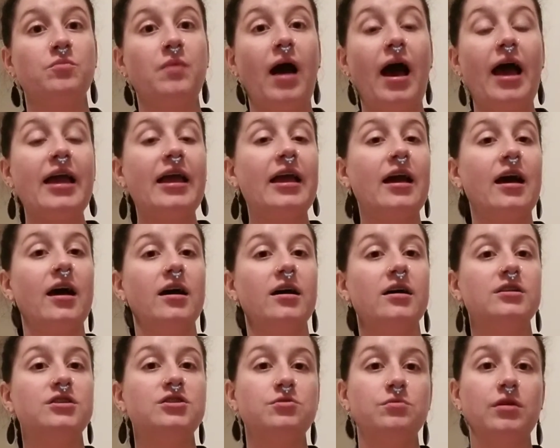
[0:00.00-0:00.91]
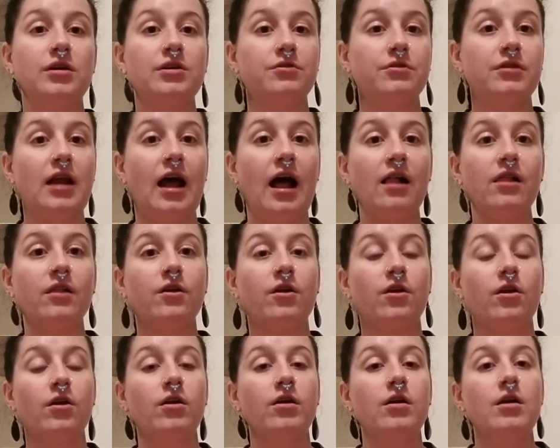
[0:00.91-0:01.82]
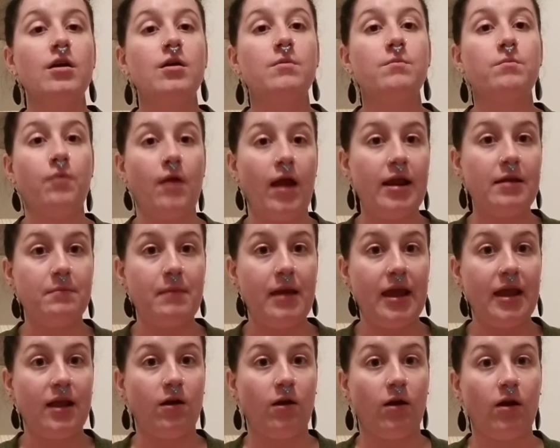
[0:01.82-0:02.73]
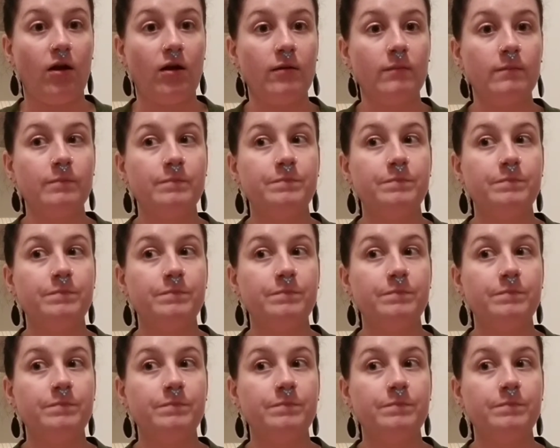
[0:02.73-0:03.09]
buy a $200 bread maker